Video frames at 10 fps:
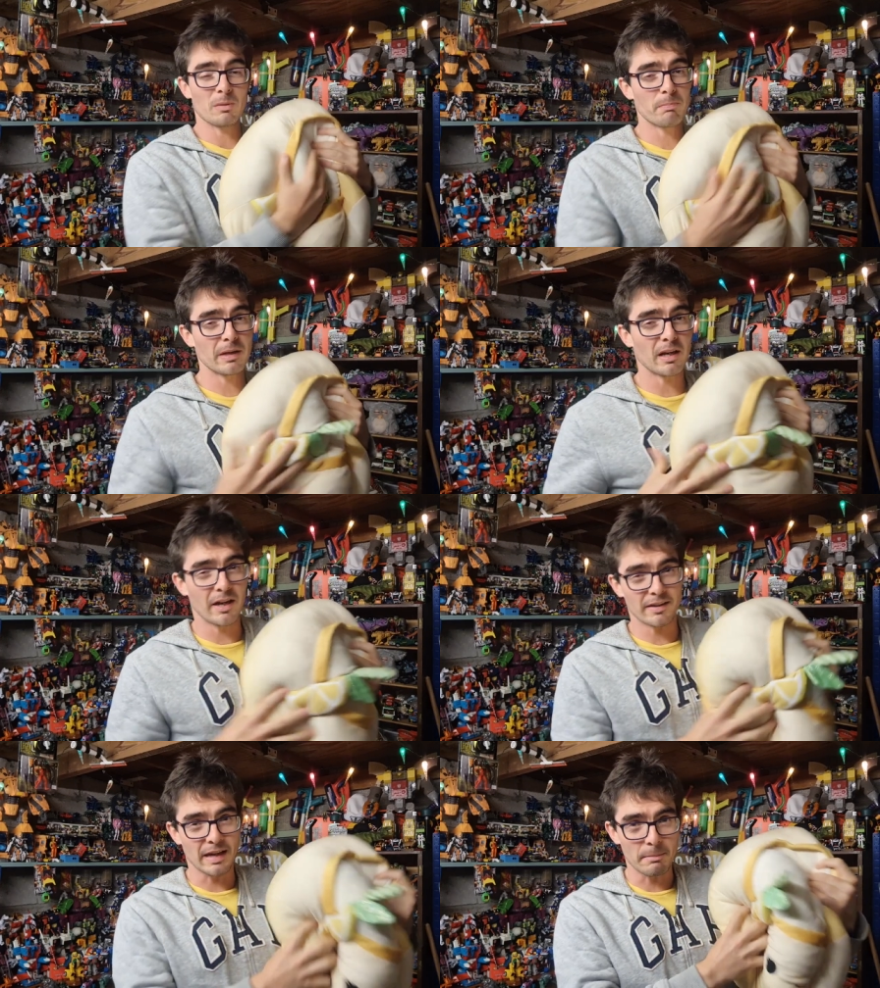With a bit of
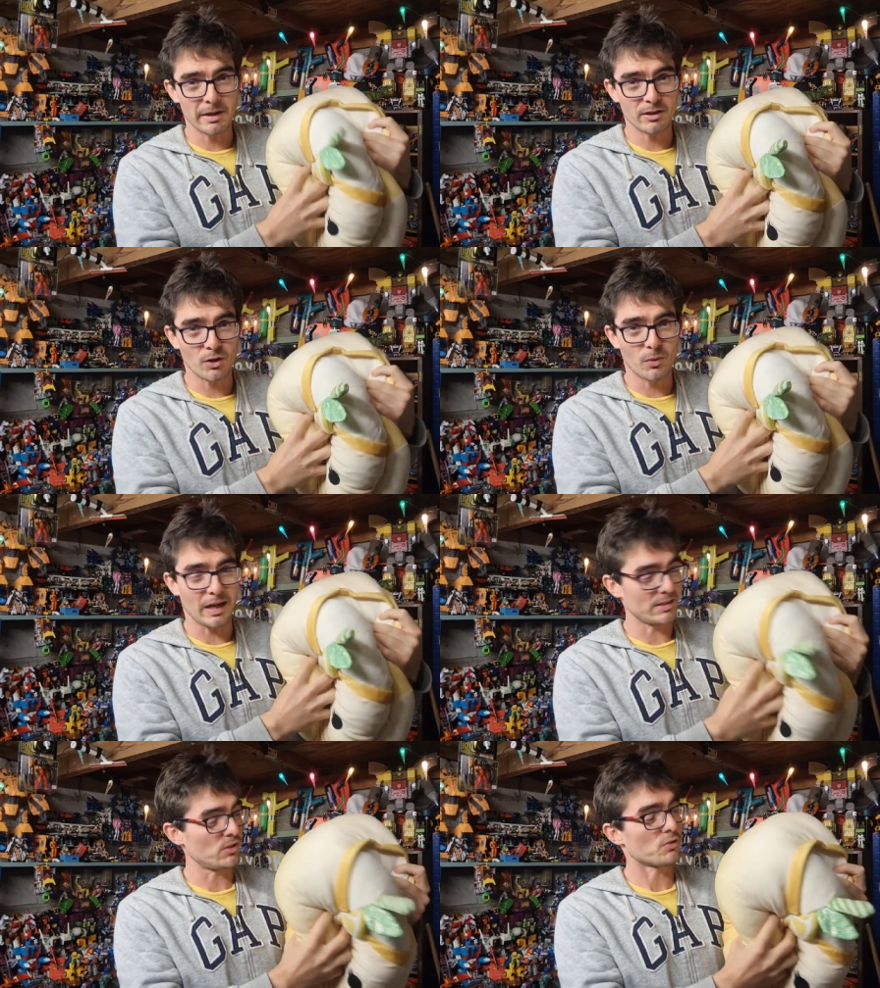luck, that might go
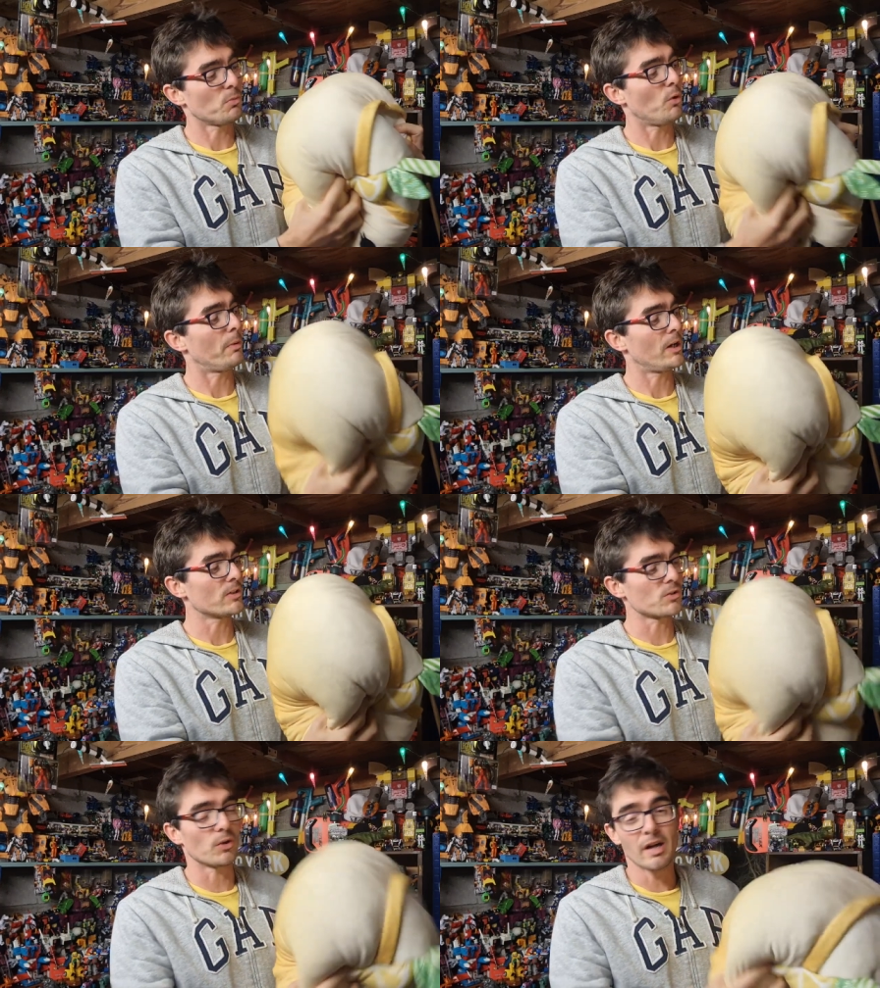as a small
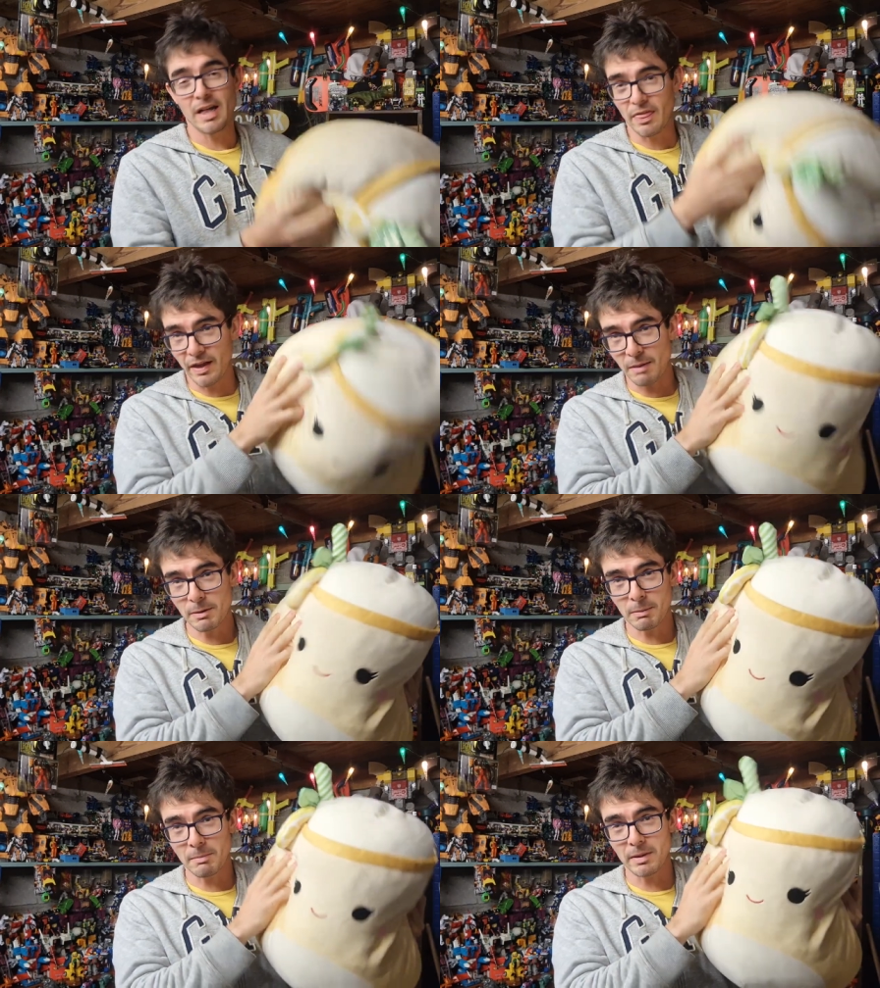parcel. That'll
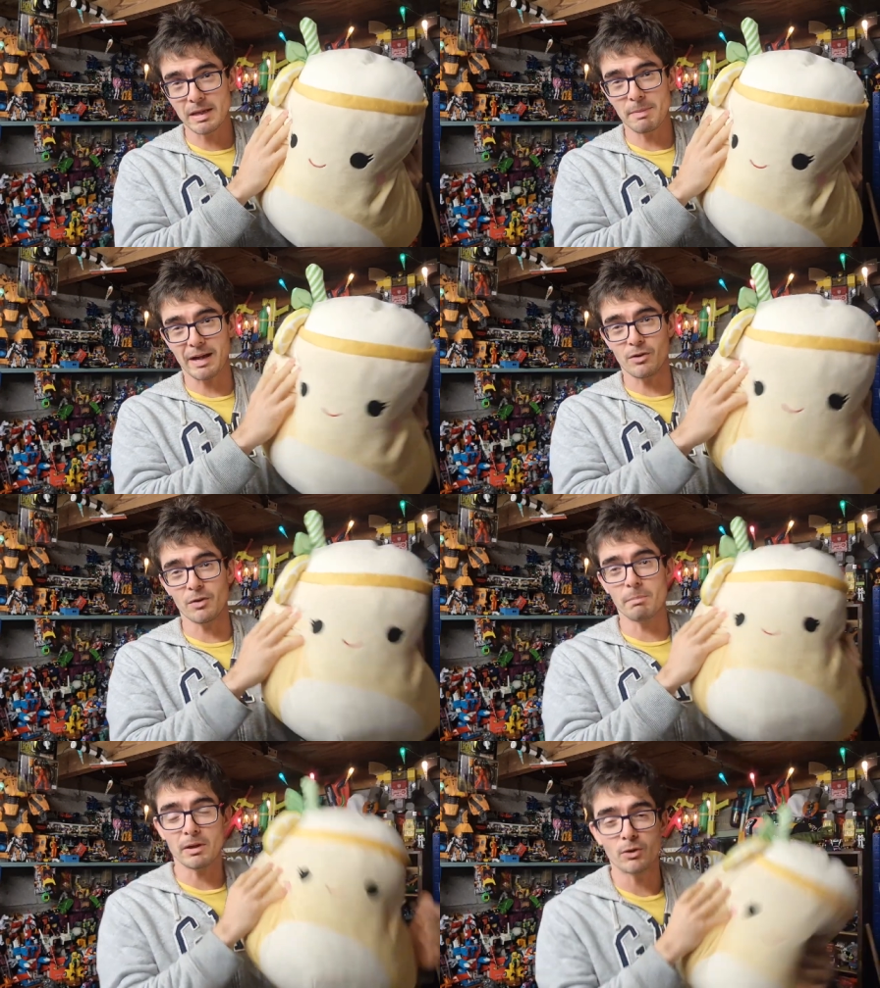be my money back on
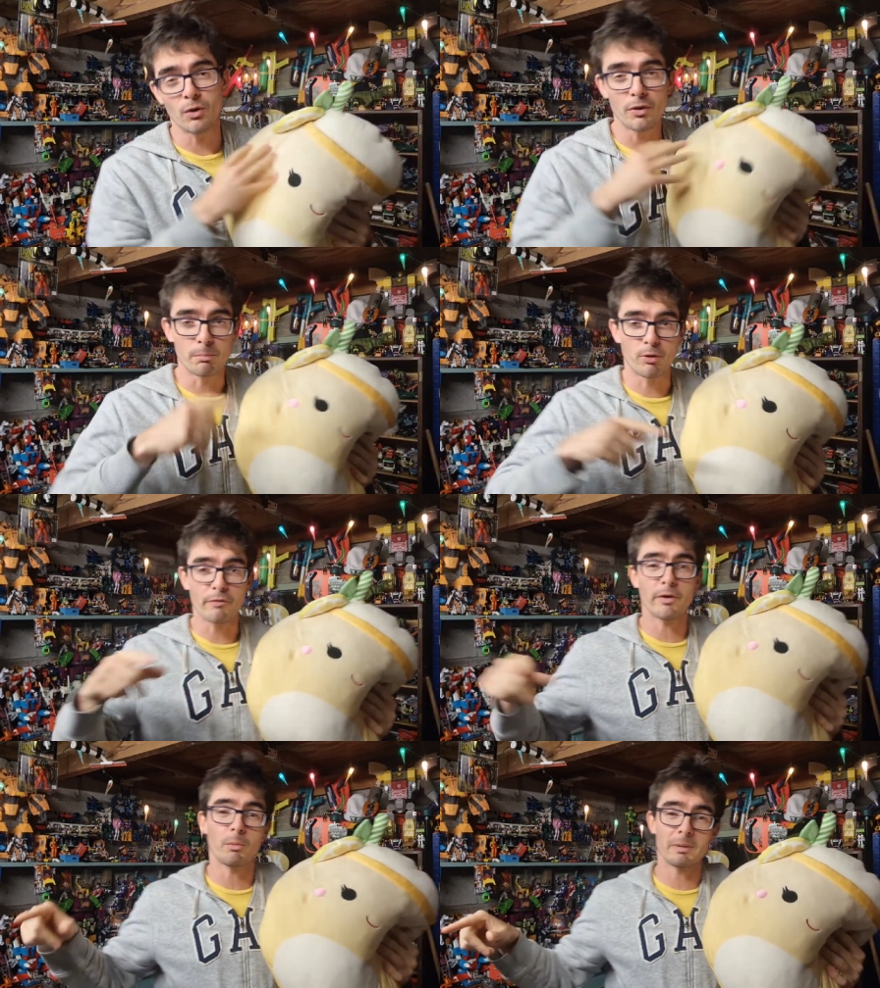the bundle. The
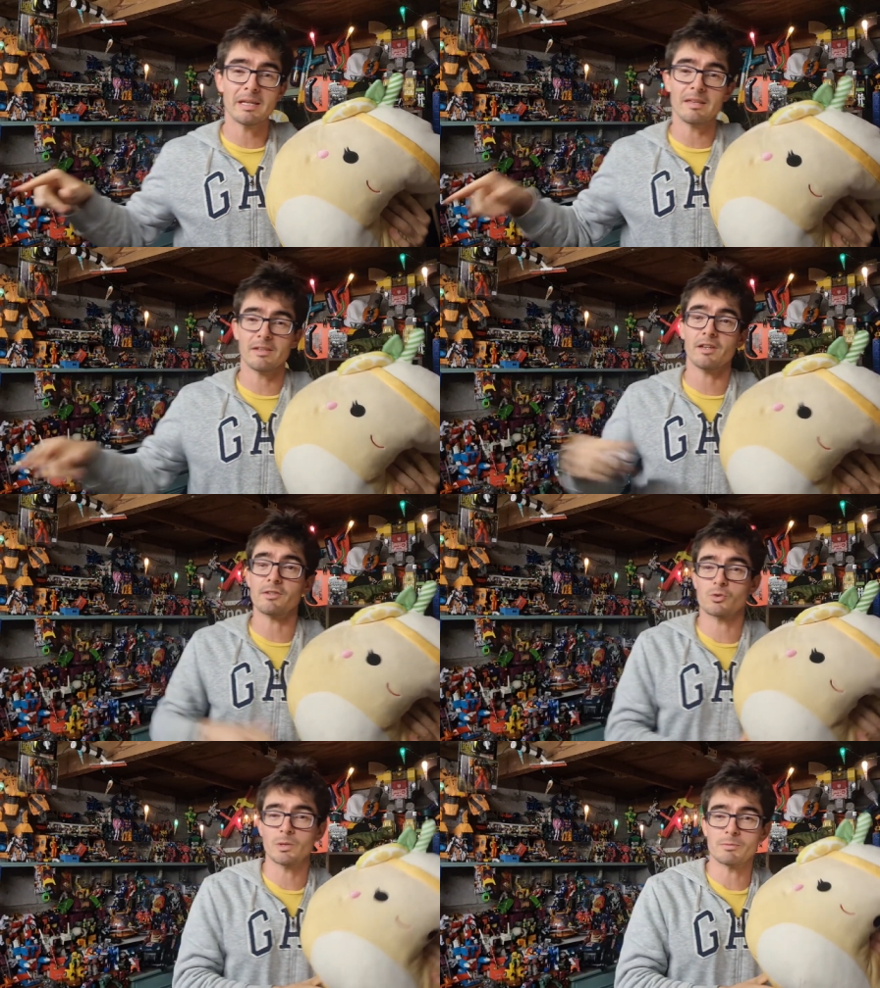profit will be in the
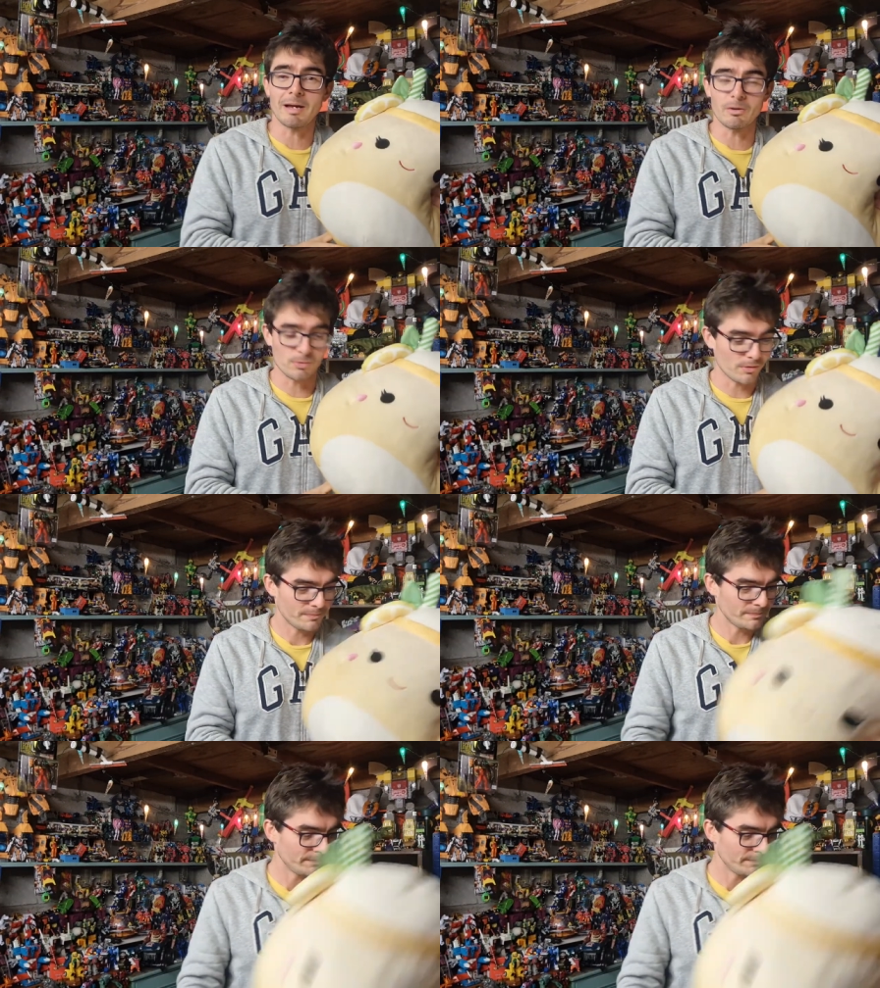other Squishmallows.